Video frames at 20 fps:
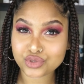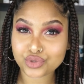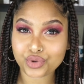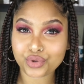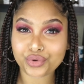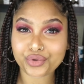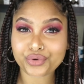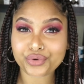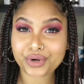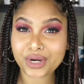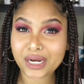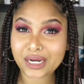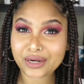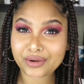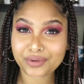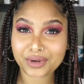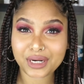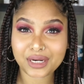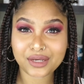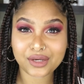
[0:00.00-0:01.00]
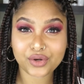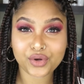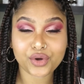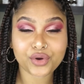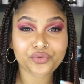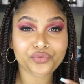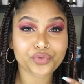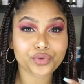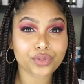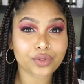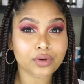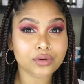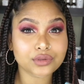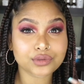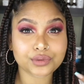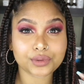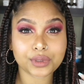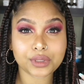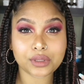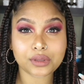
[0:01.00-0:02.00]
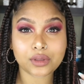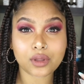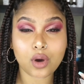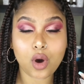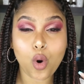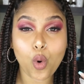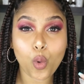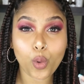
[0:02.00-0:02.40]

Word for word: so really really good for those with